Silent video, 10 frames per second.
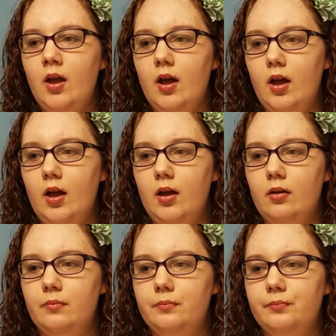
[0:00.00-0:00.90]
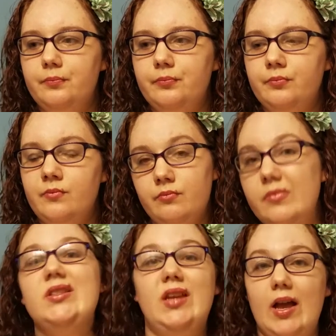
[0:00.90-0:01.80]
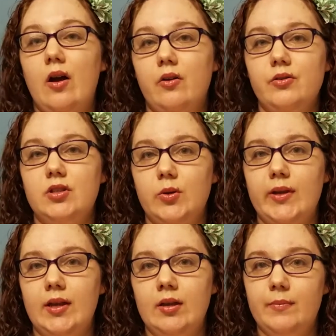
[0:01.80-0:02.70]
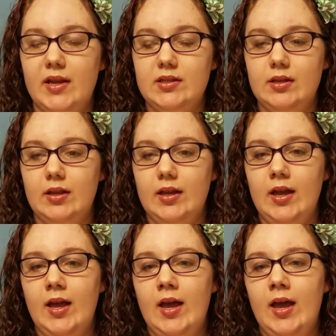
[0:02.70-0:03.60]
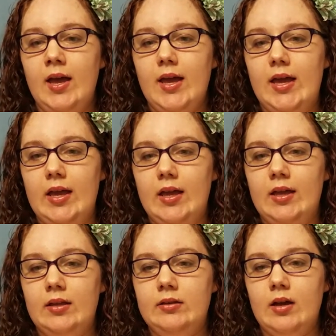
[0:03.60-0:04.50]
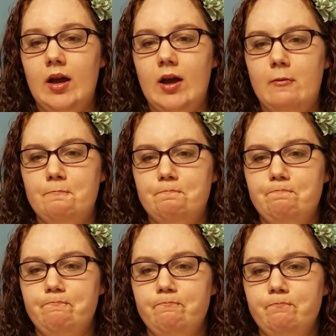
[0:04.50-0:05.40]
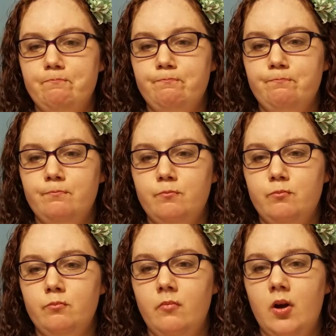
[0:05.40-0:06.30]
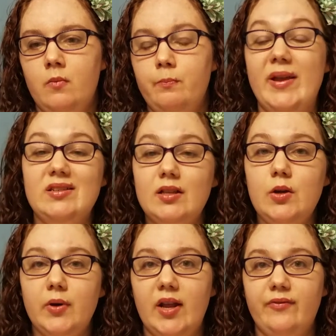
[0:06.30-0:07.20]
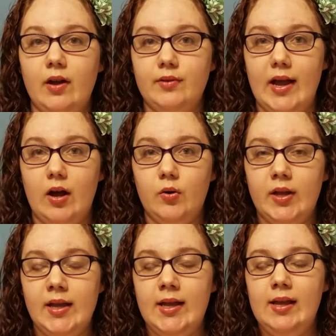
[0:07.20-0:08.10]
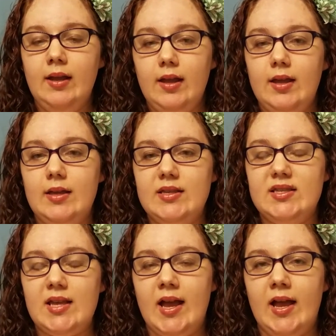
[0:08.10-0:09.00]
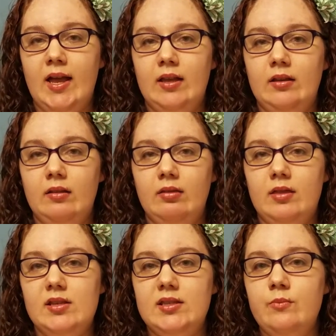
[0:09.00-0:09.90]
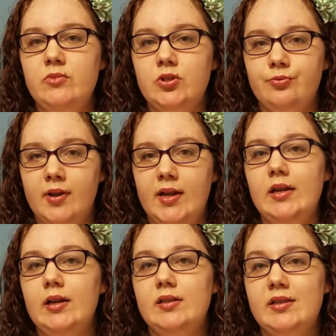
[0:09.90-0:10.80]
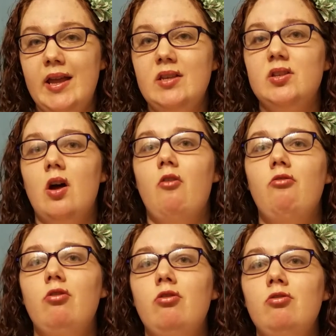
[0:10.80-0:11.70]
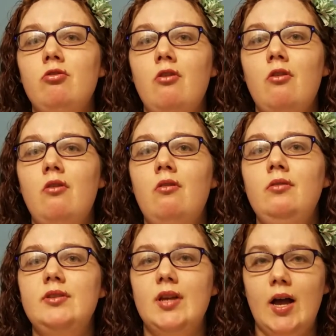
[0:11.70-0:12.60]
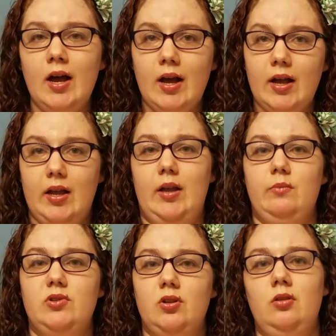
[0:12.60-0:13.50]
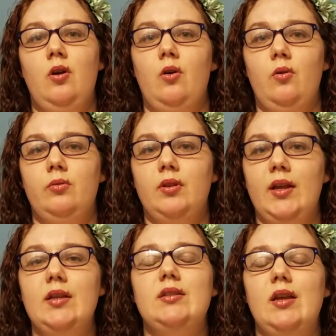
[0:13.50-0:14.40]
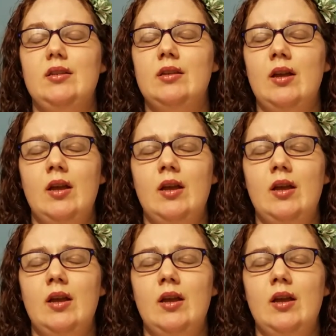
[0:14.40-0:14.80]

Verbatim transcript: um, see how I was doing basically. And um, basically what I found out is that the Sims three takes a long time to load. Like it takes